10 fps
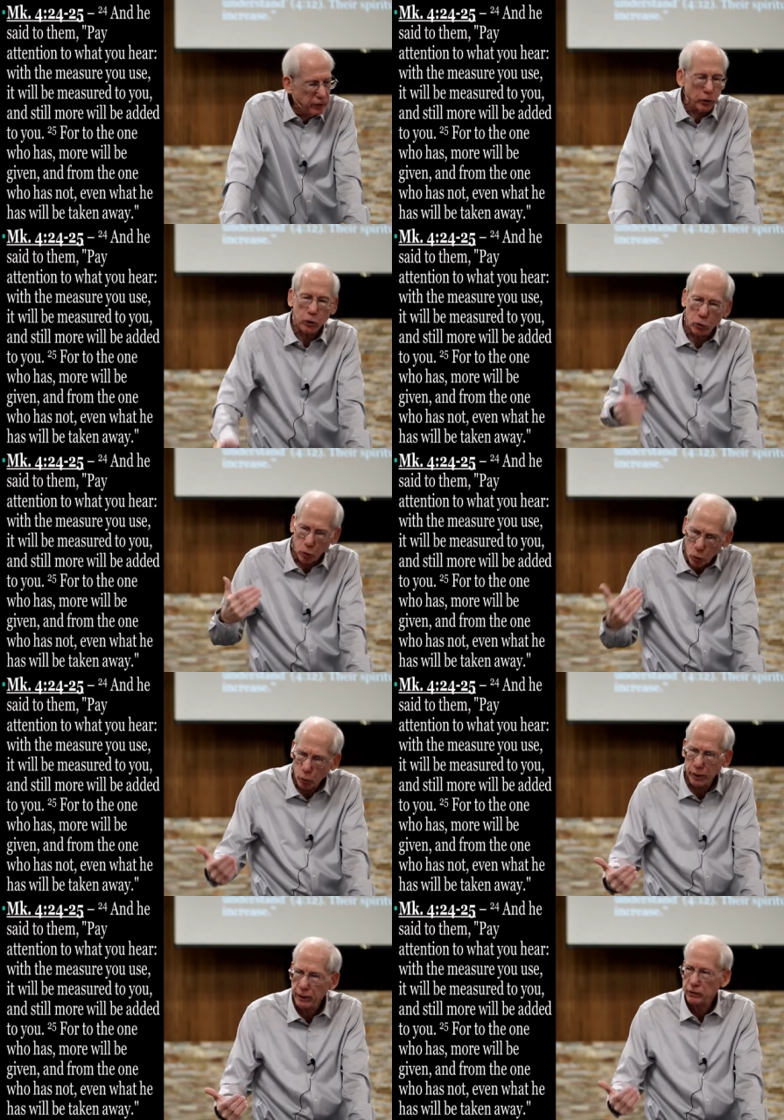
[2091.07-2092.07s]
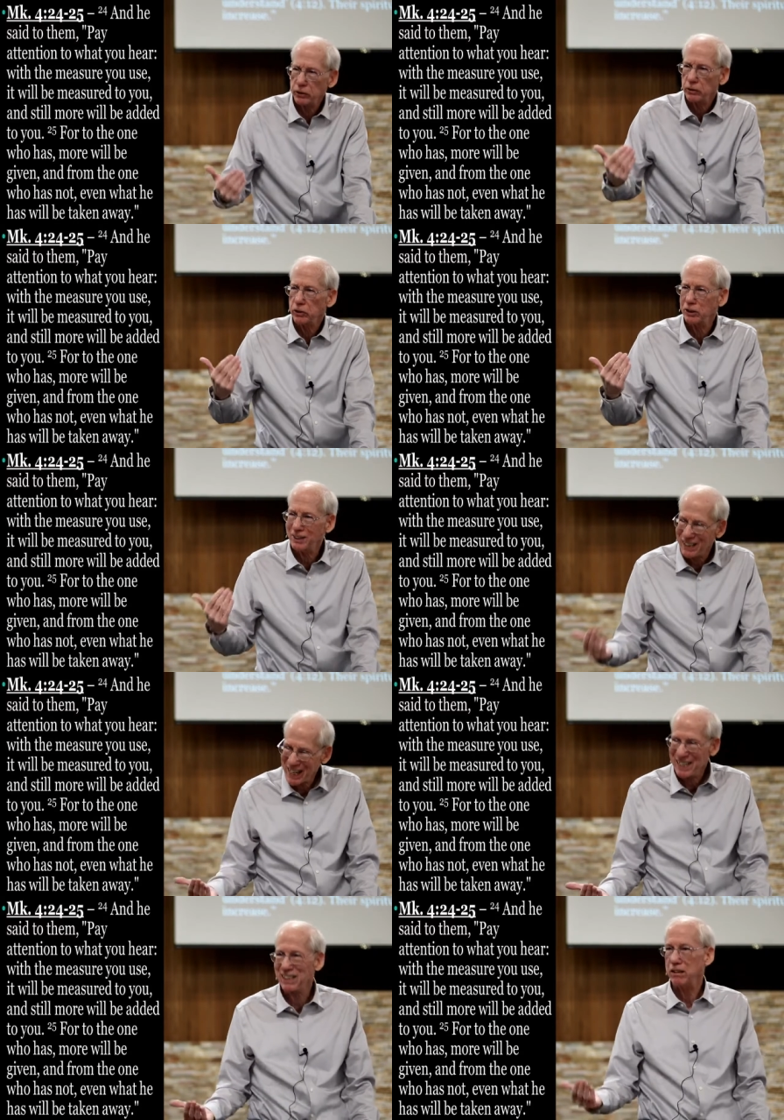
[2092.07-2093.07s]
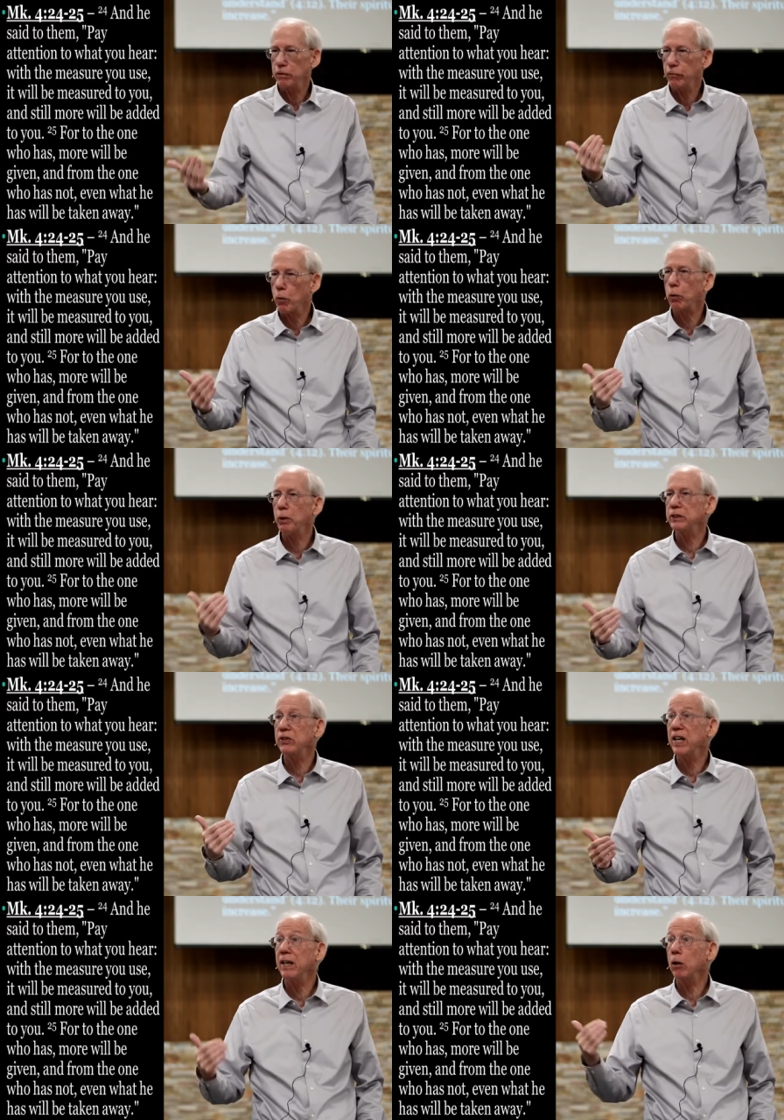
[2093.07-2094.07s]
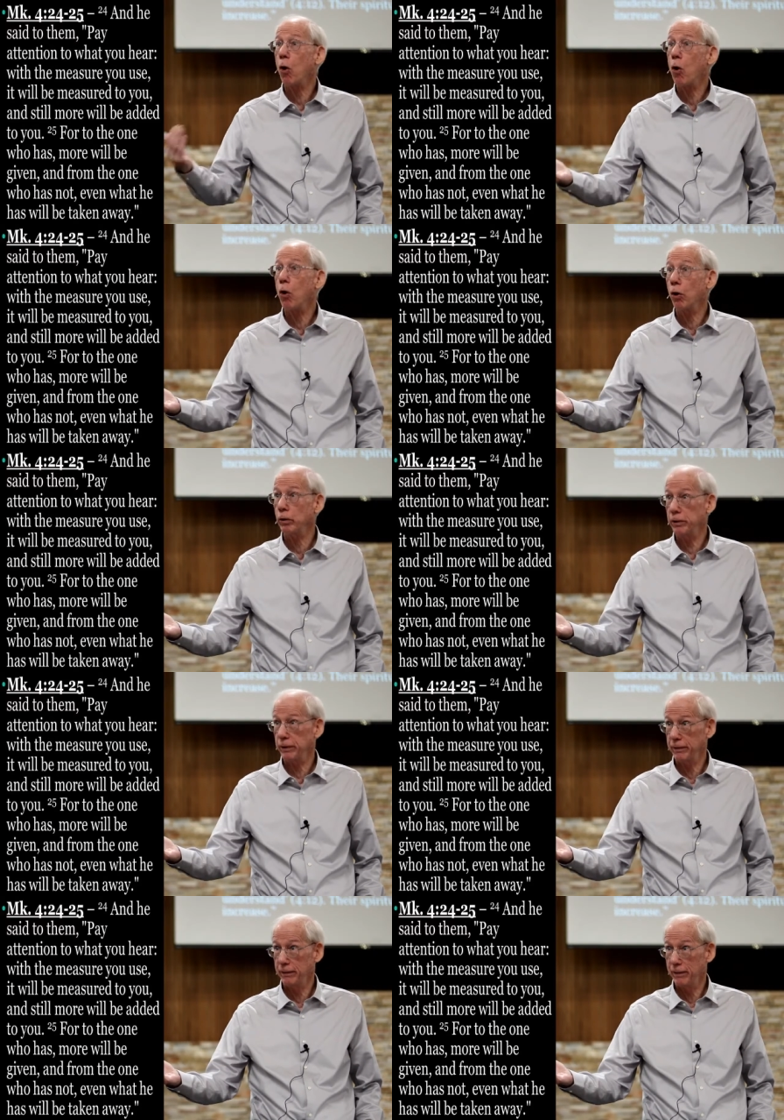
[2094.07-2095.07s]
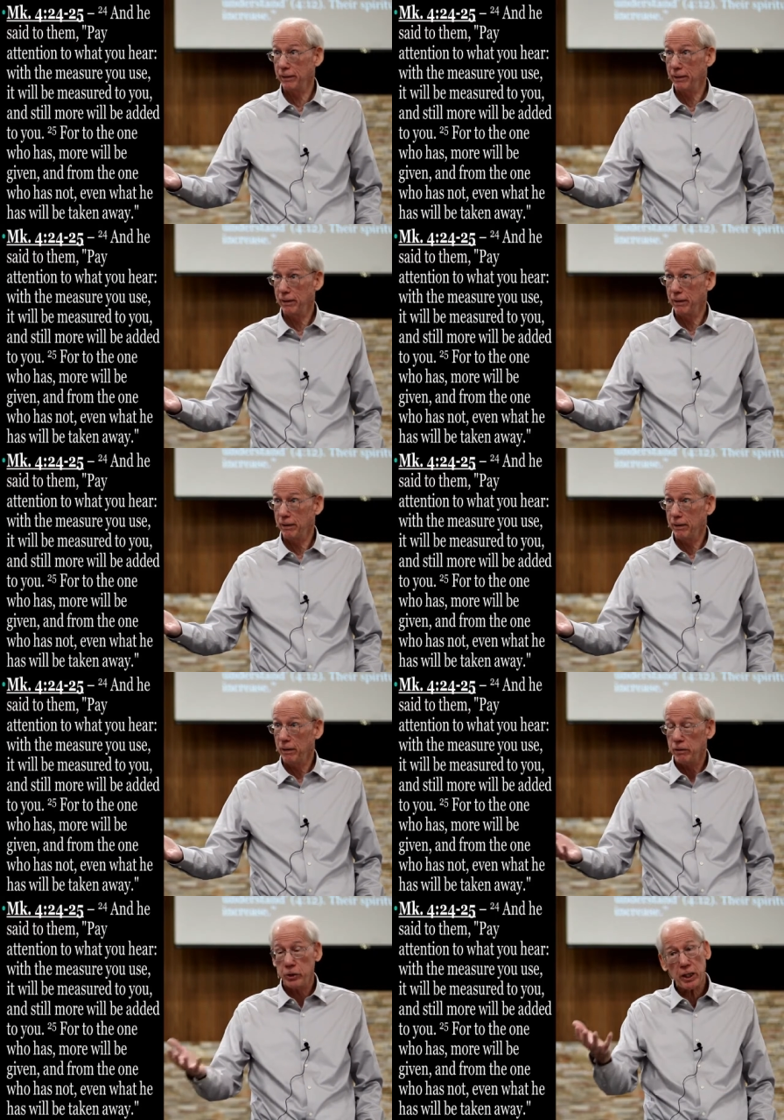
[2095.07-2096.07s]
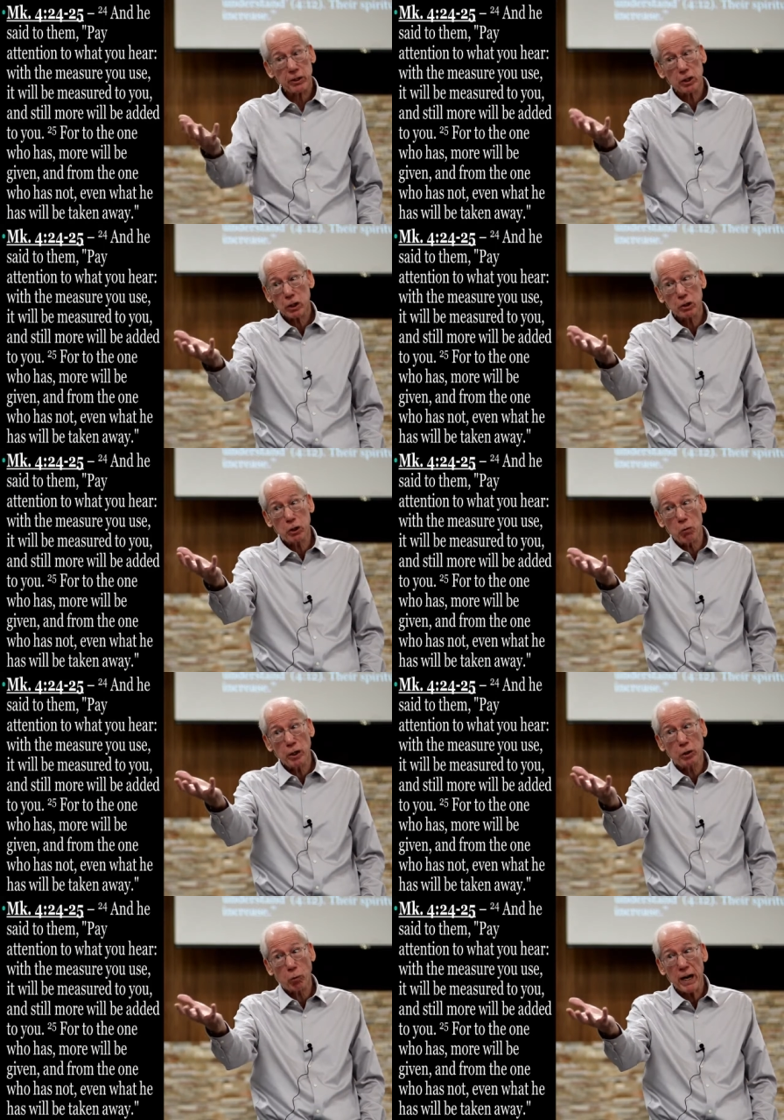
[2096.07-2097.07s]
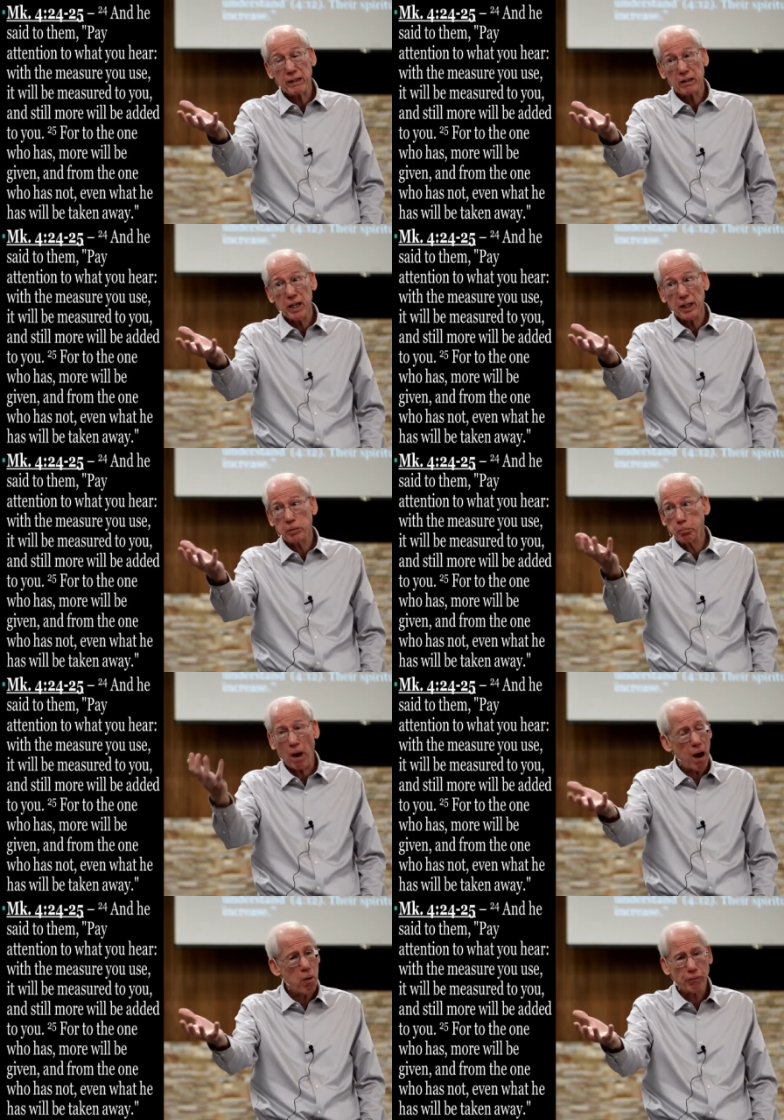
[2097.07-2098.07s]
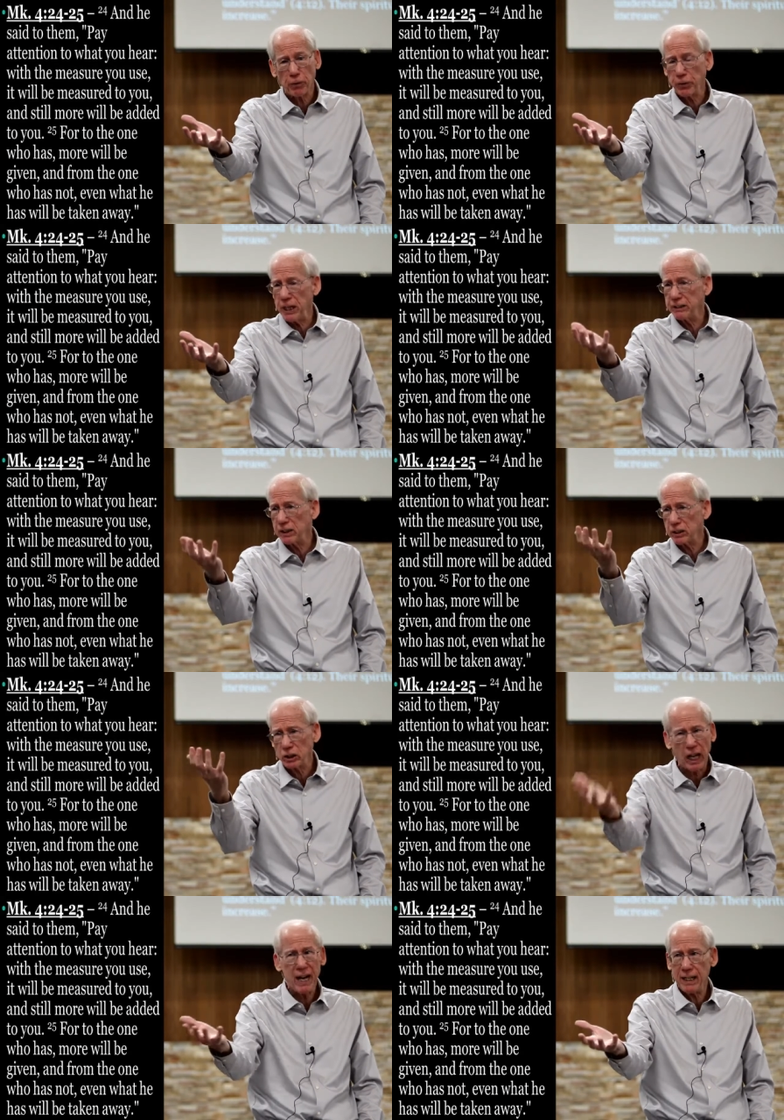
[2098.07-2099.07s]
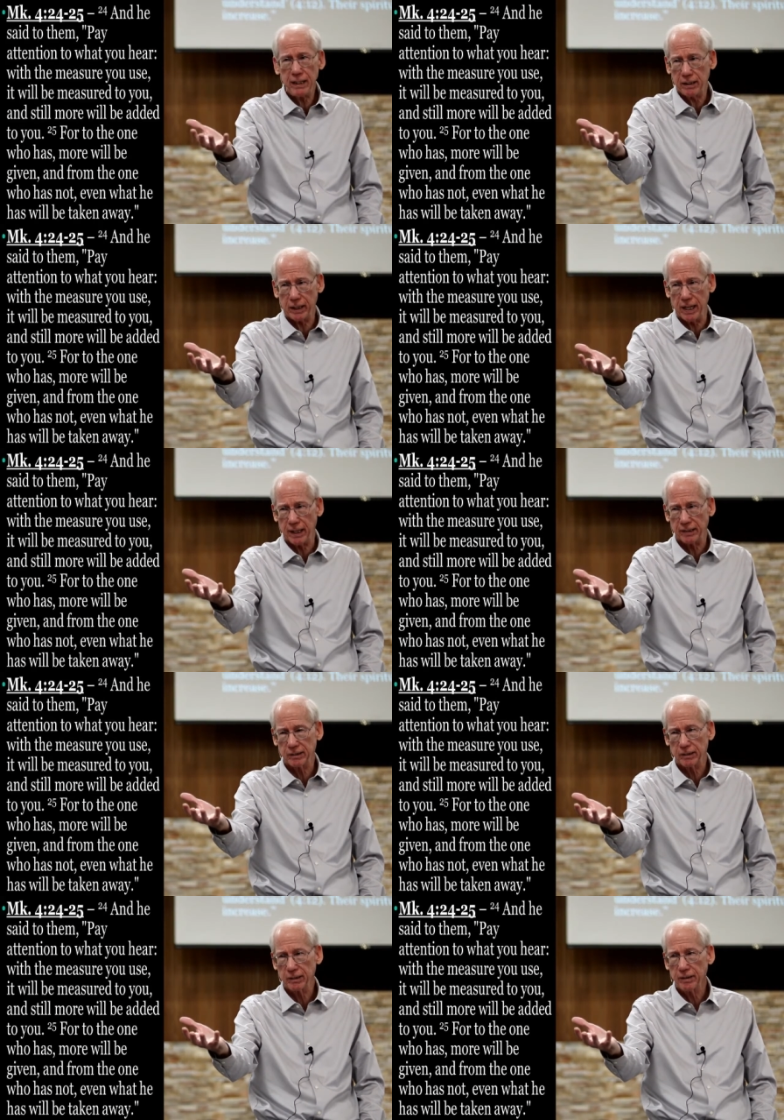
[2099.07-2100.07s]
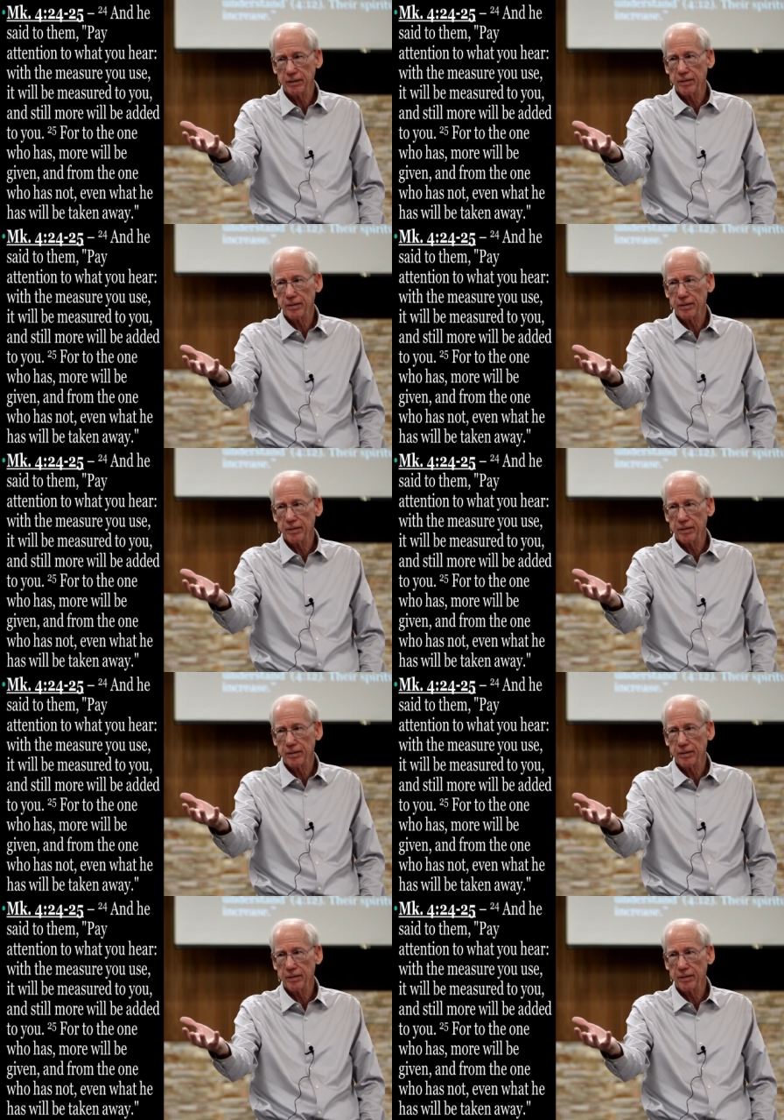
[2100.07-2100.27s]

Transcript: and the glorious state for which they longed. Jesus is doing great things, powerful things, exciting things.